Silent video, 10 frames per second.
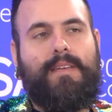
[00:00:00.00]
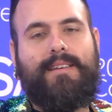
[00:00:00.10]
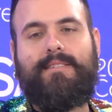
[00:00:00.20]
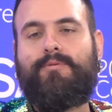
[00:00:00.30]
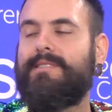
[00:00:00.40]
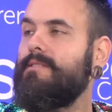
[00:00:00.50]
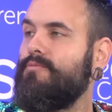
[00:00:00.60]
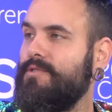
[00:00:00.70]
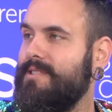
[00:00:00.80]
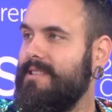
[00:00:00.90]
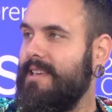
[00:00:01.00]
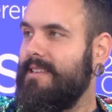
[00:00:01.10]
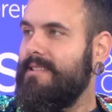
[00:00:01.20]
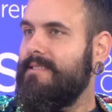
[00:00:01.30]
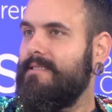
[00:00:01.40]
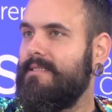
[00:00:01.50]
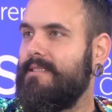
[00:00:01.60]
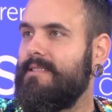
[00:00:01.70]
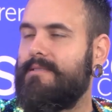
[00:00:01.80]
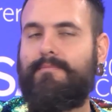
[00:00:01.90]
And the reason we're saying it
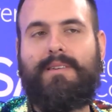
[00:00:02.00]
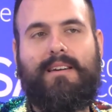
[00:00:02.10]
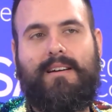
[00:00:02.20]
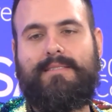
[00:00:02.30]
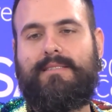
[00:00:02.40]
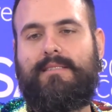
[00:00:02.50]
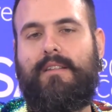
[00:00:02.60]
is because